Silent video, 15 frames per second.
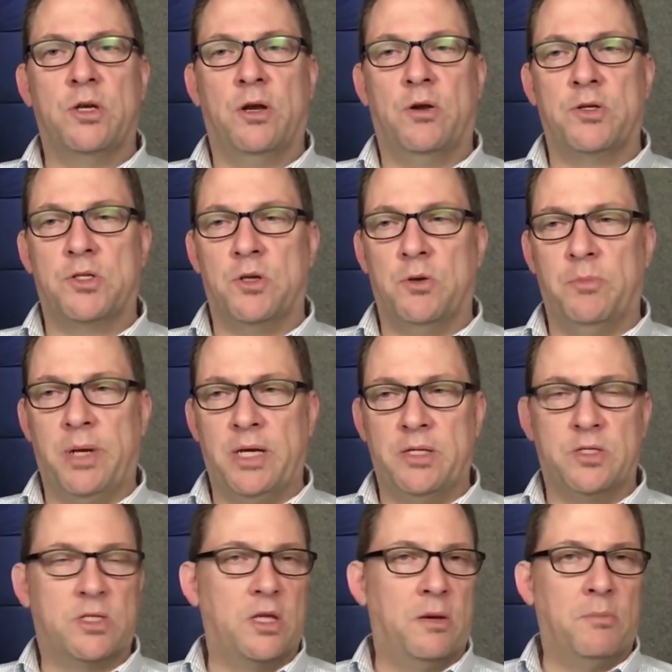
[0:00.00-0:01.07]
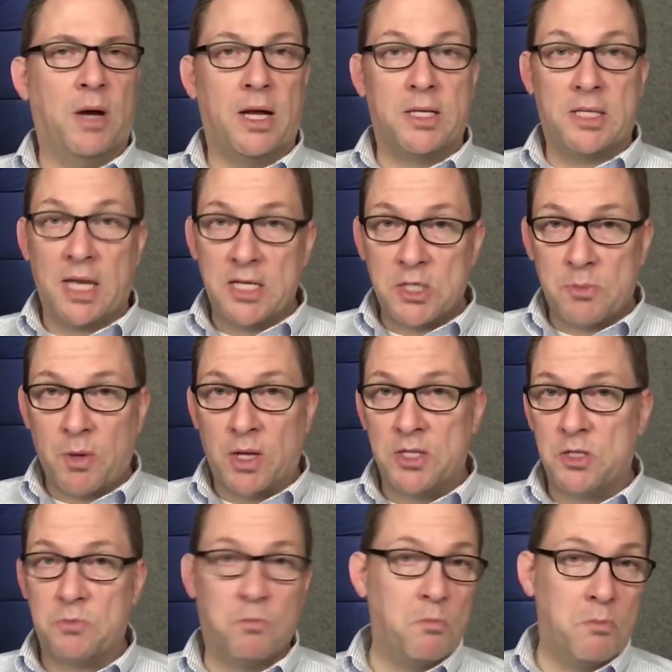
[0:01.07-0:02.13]
It also means that my taste
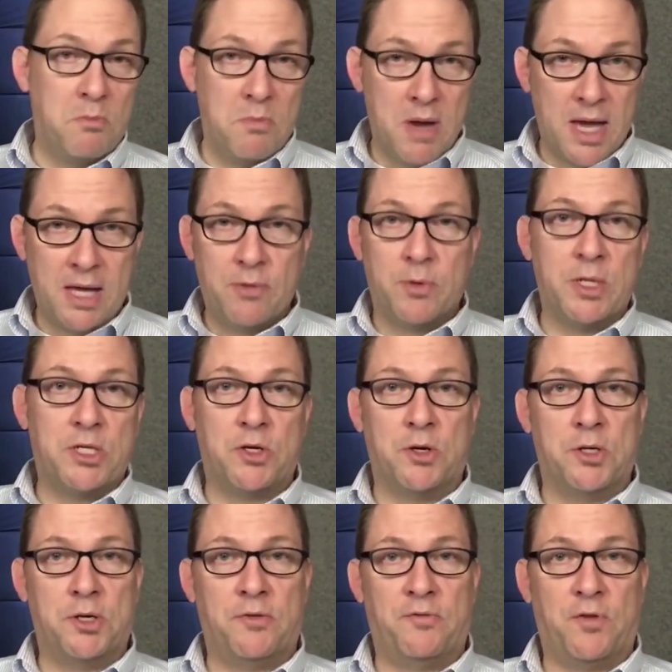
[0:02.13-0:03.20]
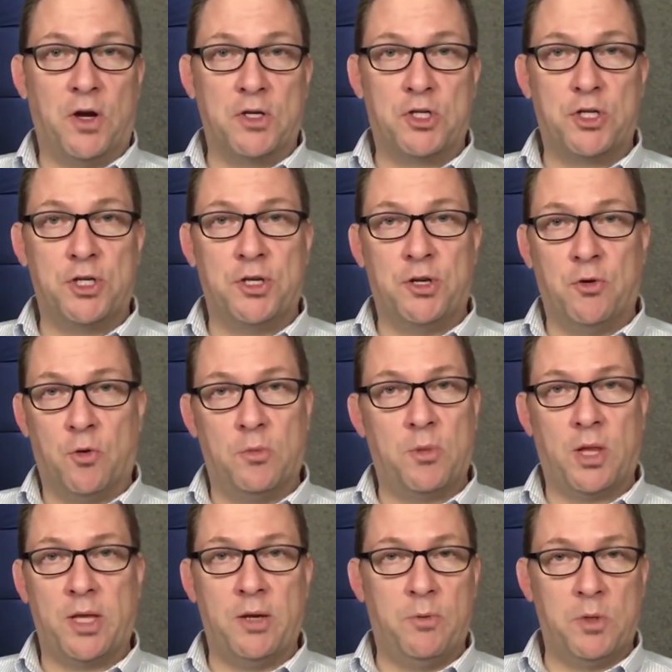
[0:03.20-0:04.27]
buds may return to function
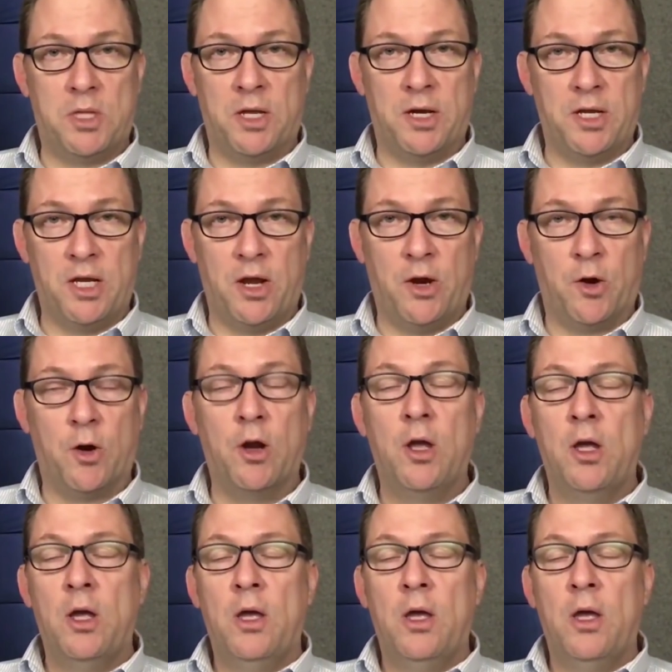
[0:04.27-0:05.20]
normally within a year,